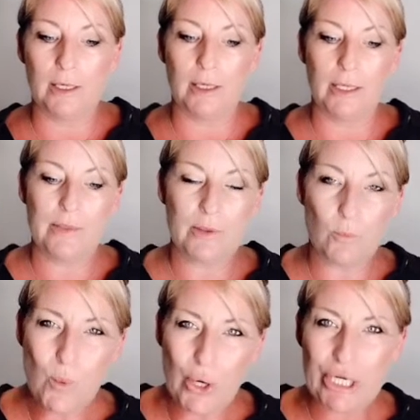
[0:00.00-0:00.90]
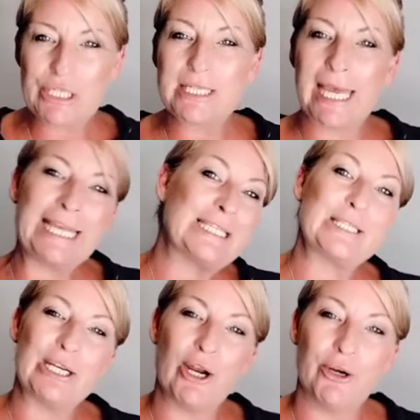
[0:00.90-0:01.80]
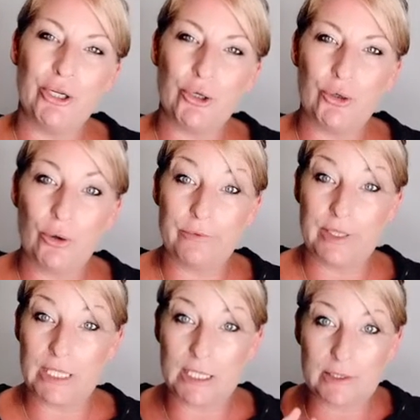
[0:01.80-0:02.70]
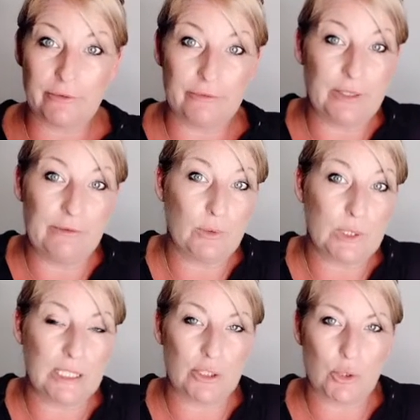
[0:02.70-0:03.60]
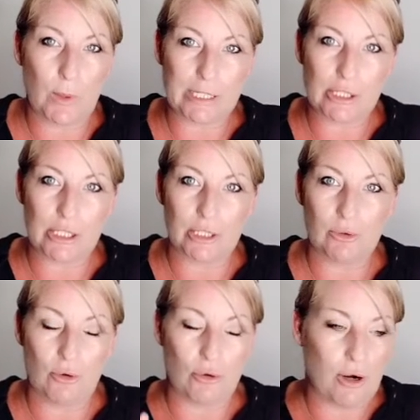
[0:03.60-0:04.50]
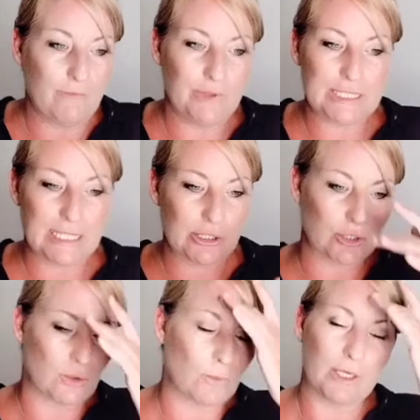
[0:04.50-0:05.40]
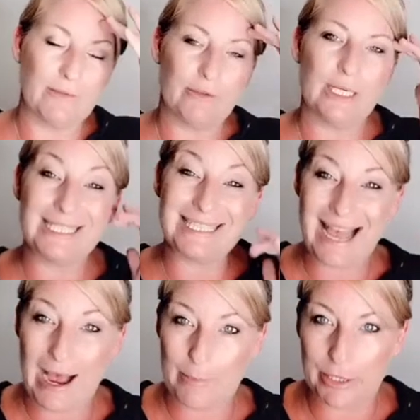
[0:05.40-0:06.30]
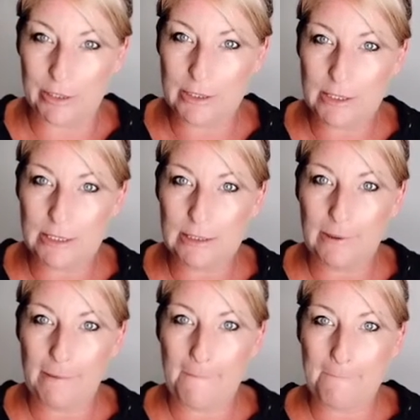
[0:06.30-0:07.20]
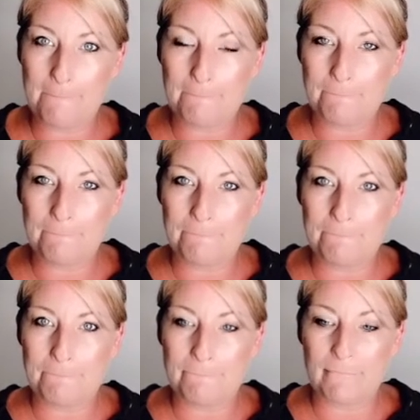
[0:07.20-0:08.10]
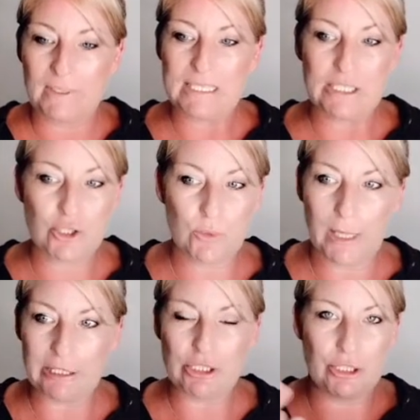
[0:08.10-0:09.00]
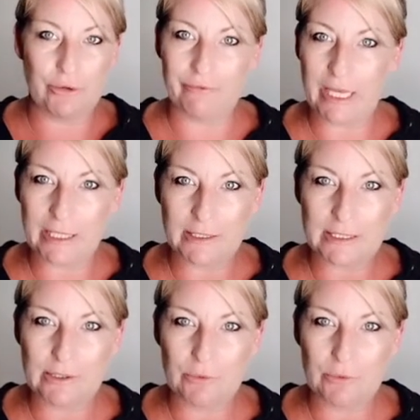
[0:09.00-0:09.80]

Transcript: and the worst case scenario of this fearful situation or conversation or whatever it is happens, situation, event,